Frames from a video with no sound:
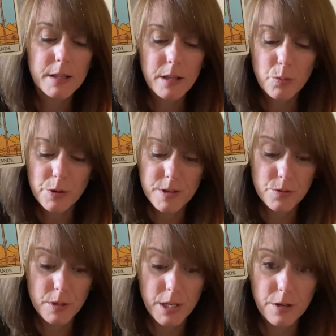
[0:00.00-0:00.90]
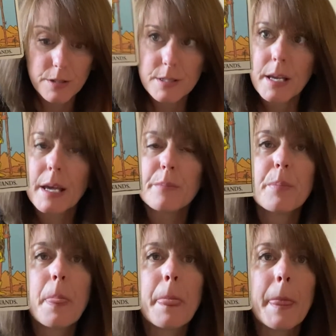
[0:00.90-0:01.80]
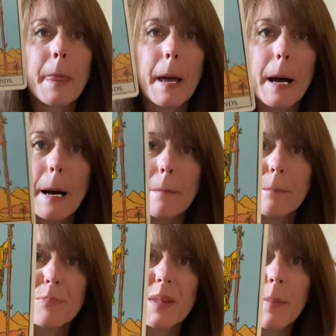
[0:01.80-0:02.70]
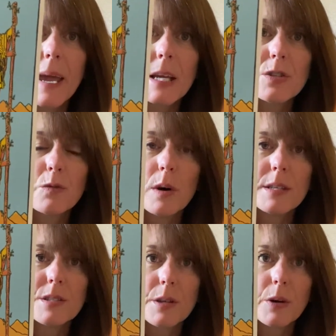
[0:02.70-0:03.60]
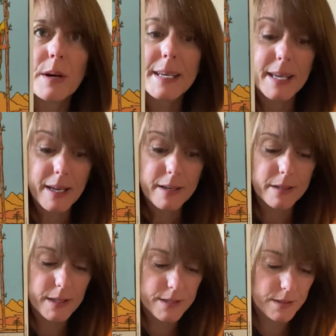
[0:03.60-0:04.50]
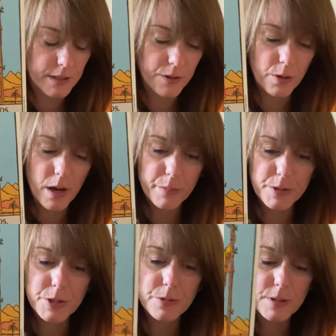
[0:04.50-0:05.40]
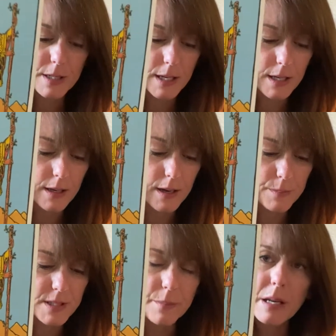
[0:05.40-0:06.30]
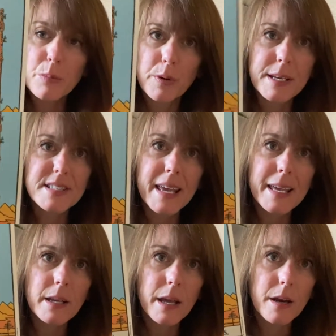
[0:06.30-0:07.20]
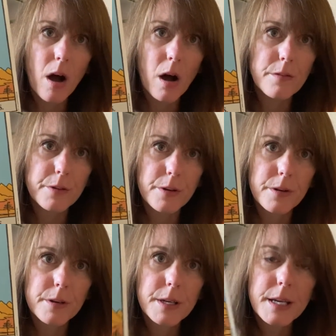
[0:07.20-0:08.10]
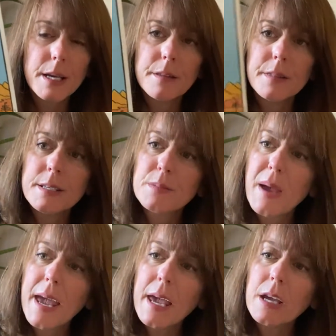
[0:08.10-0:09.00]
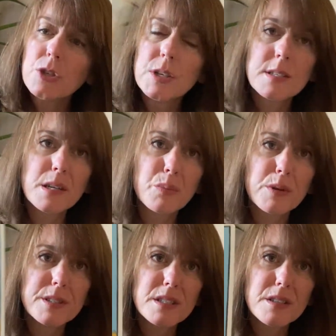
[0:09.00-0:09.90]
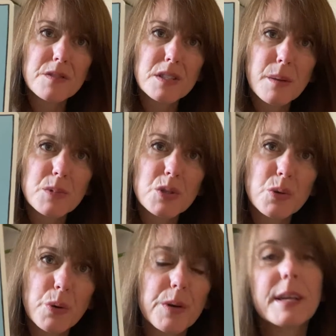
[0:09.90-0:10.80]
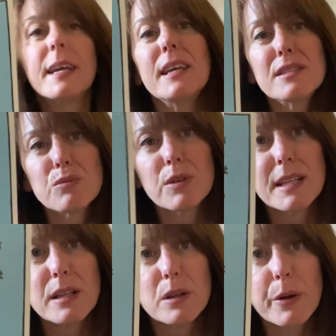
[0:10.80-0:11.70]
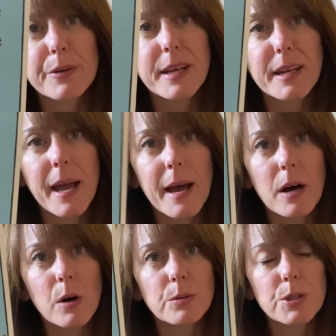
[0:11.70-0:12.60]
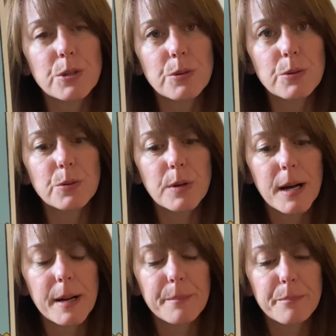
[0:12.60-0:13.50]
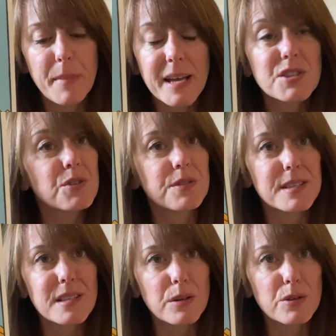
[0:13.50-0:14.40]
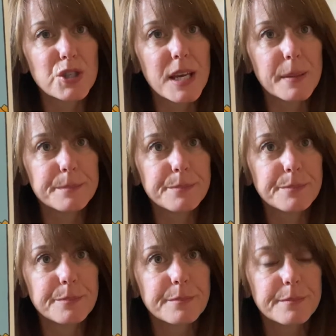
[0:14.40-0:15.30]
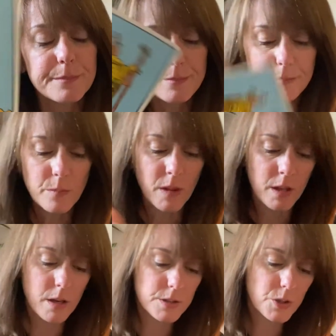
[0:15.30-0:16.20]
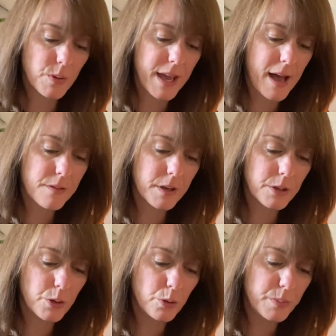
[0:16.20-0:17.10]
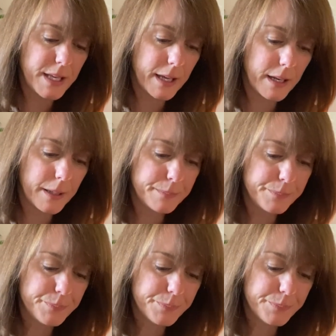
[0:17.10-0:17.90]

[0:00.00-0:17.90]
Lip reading: That word is really hard to say. The Page of Wands, though, again, is another opportunity. Somebody brings in an offer. This page is an apprentice some sort. He's really learning how to master this energy. So we have a new beginning.